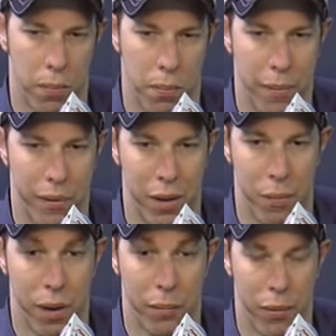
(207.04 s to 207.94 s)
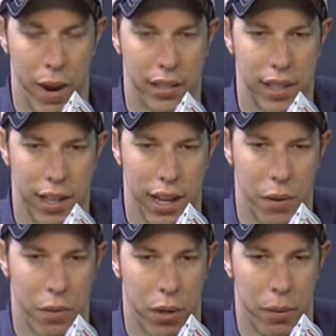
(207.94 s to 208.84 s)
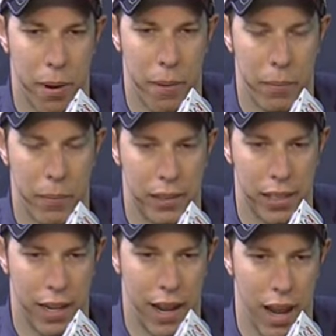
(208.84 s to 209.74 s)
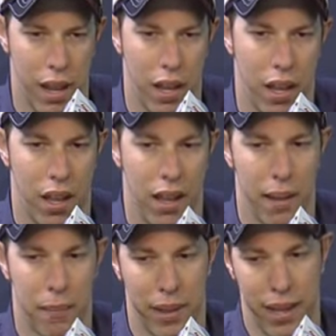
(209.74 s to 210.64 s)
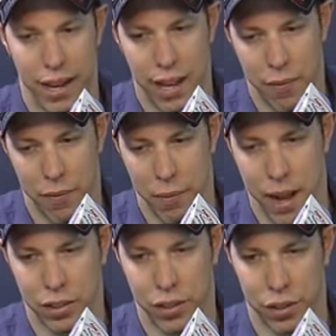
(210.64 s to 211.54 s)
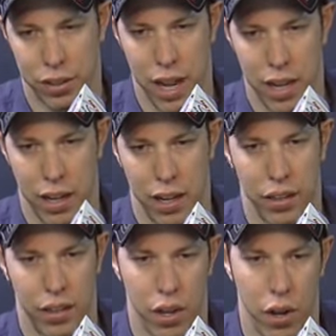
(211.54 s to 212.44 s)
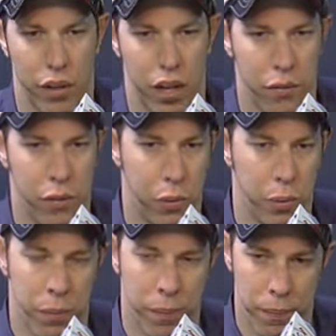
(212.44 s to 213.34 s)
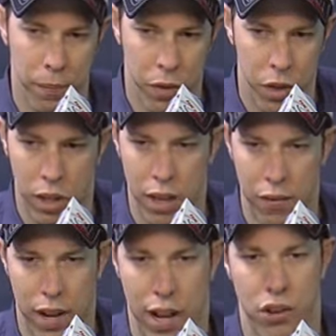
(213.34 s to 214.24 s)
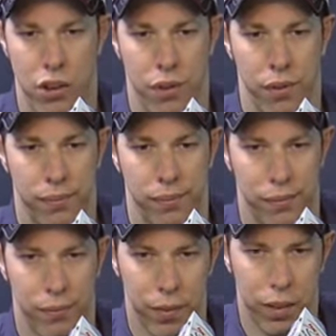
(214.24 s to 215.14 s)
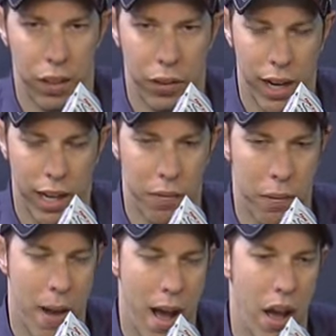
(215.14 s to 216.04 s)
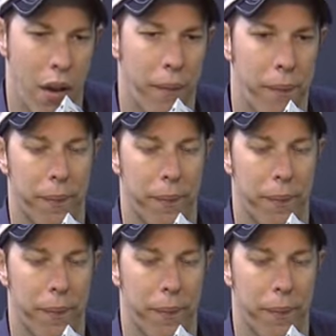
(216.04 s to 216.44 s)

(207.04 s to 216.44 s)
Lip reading: probably didn't win him the race. I think anyone could probably say that. But then again, from NASCAR side, they know that if you give an inch, you got to give a mile.